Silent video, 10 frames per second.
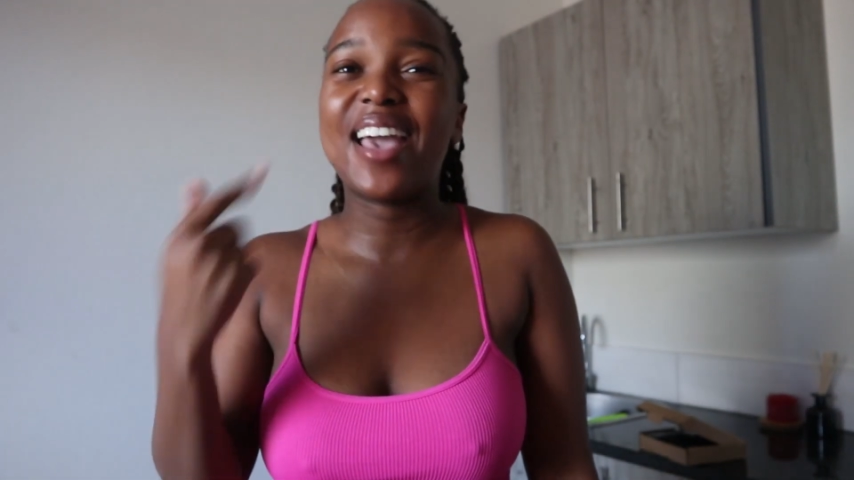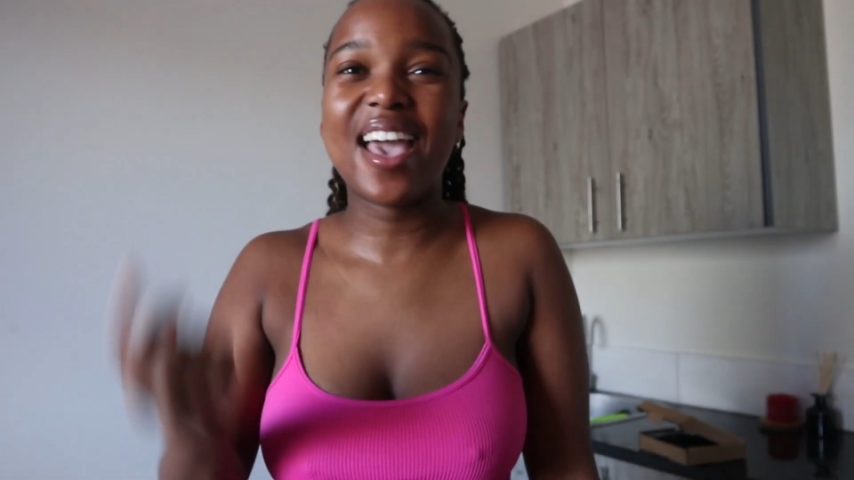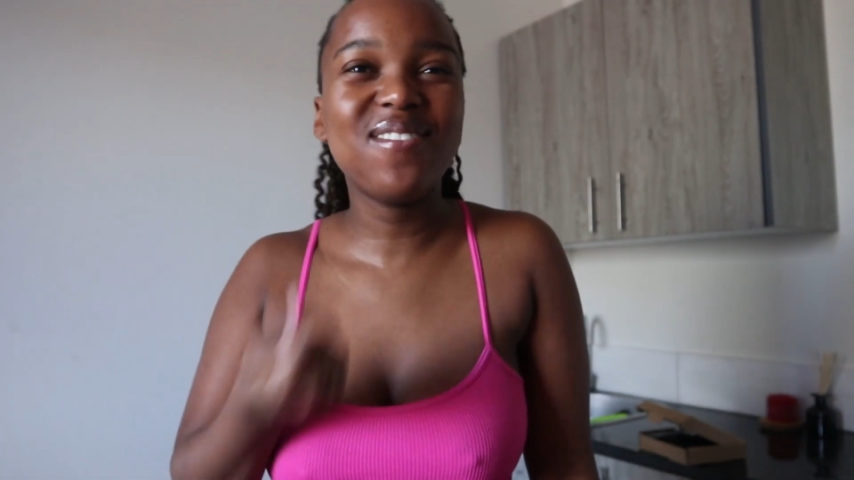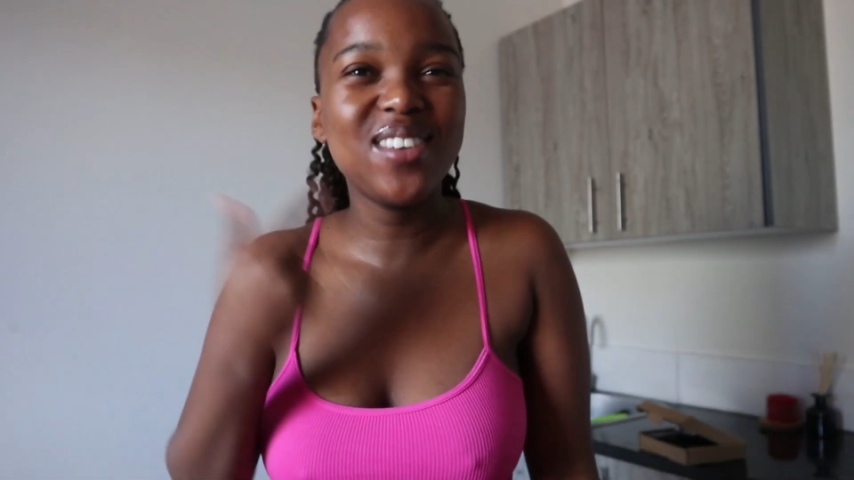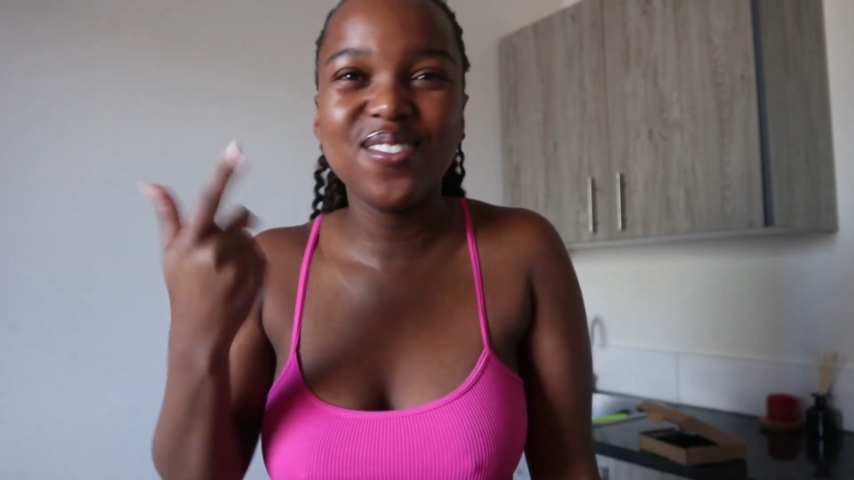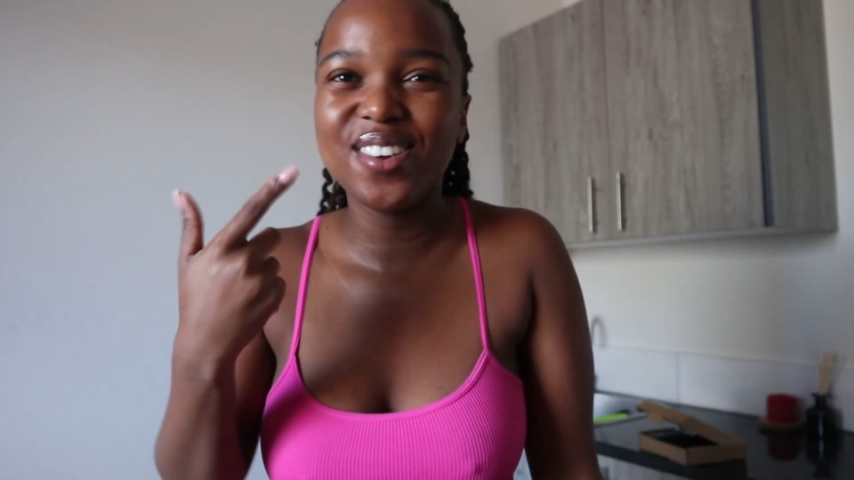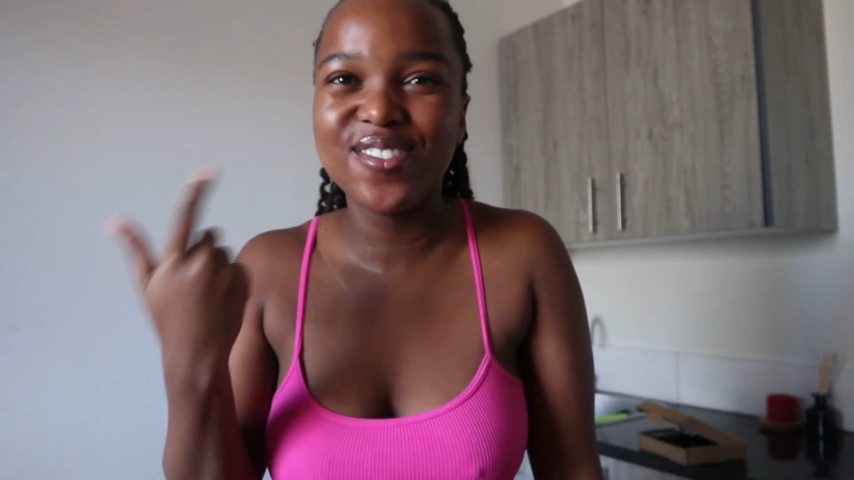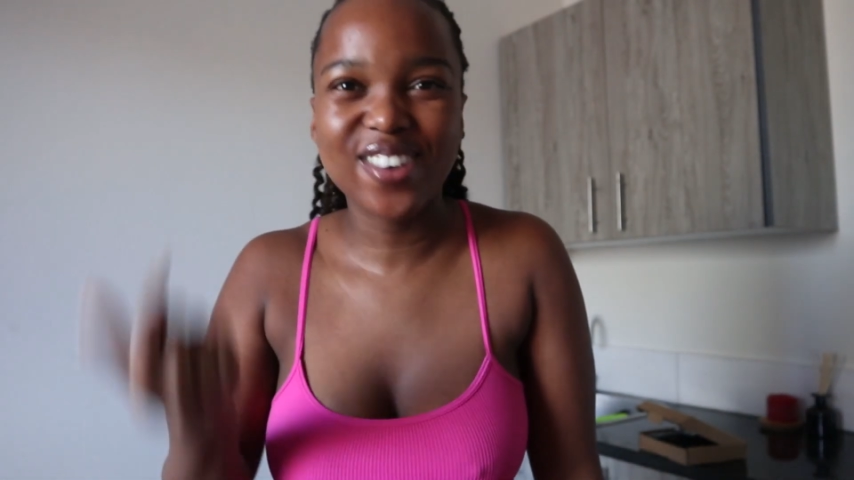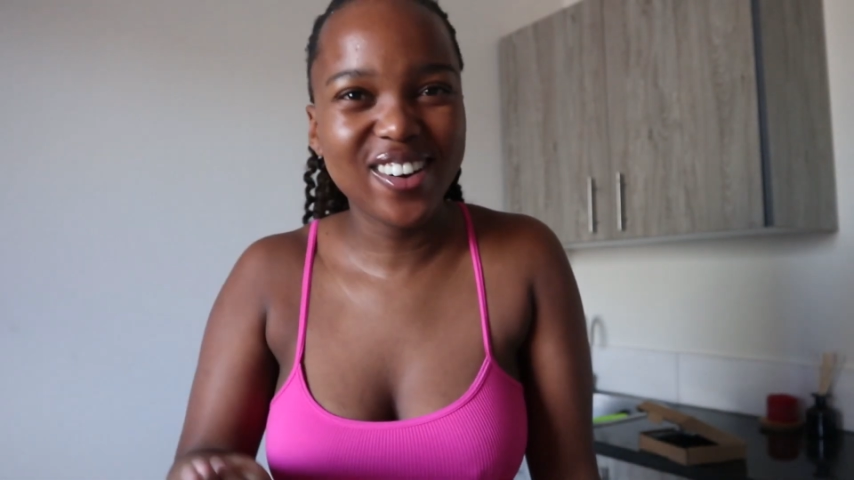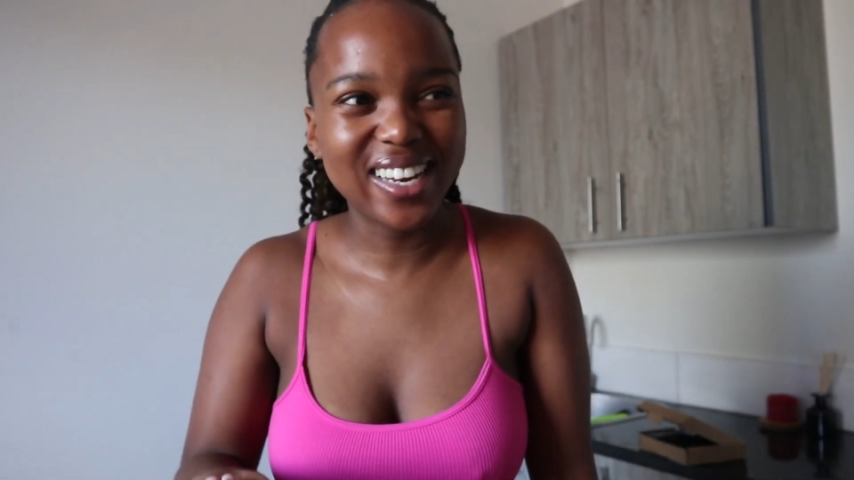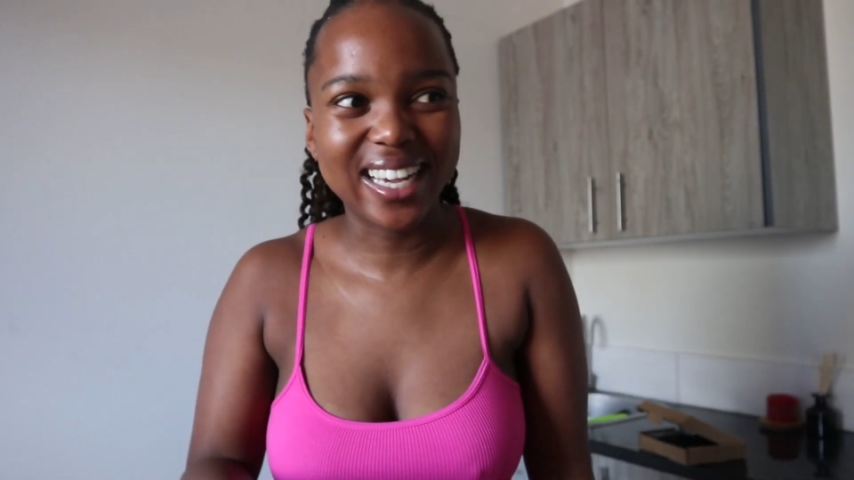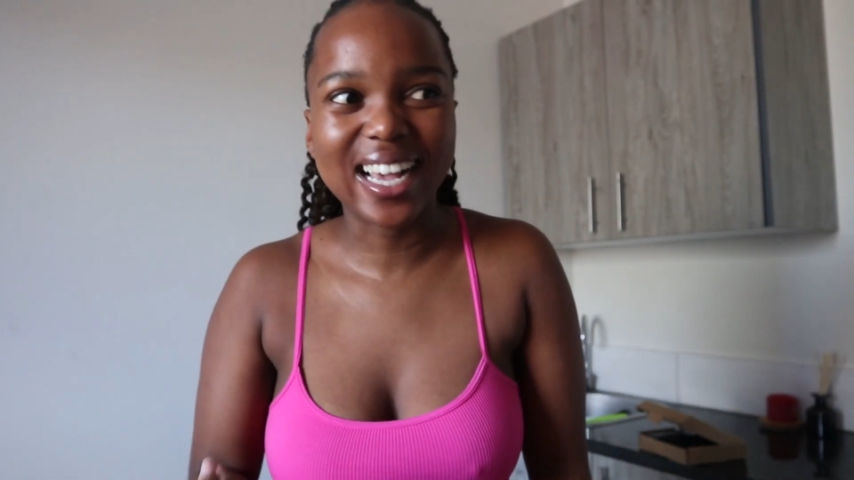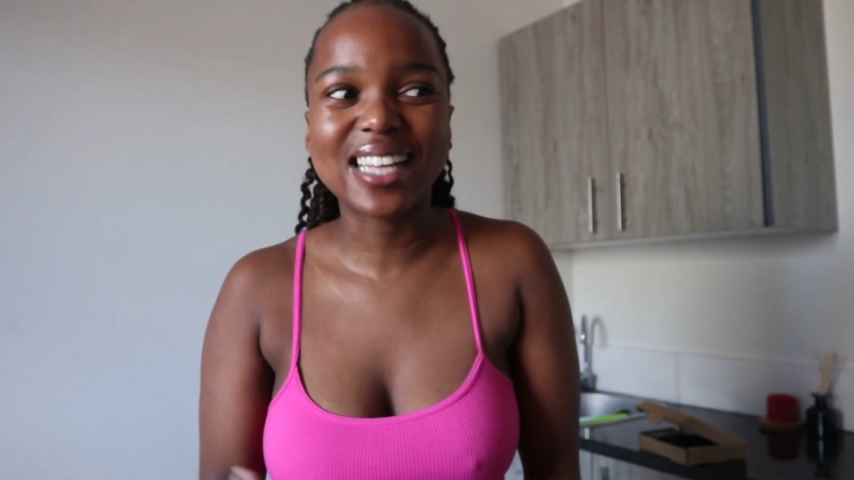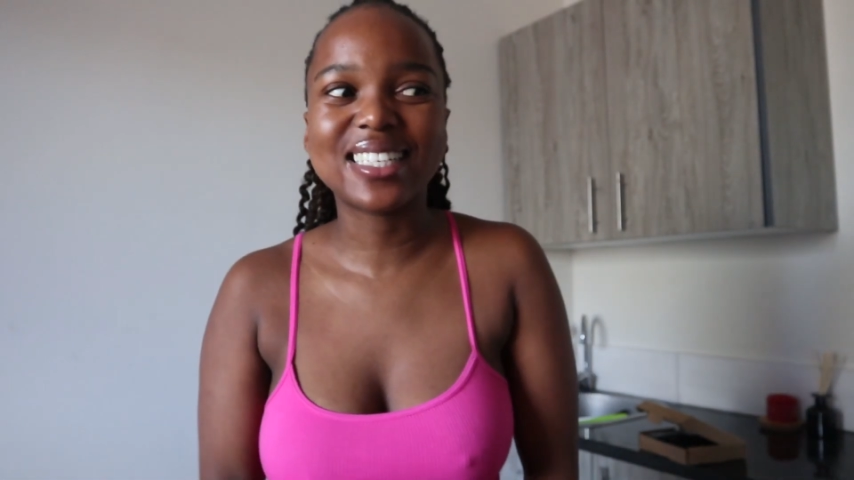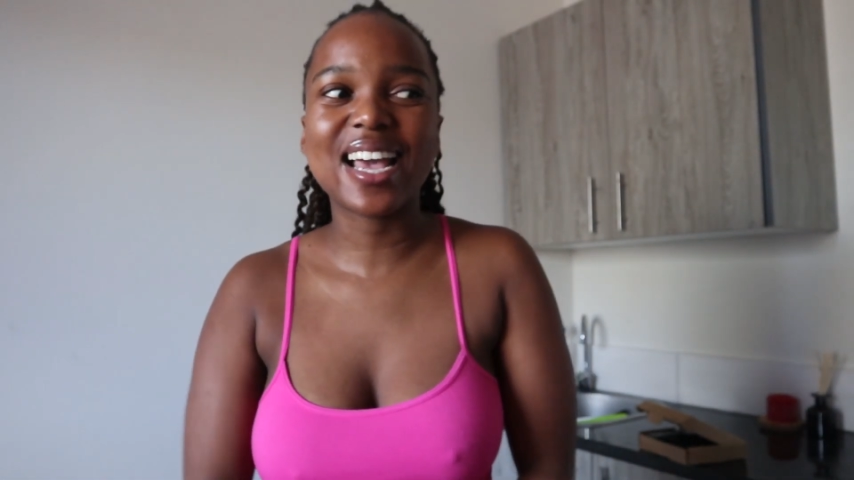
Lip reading: happy we're rolling, guys.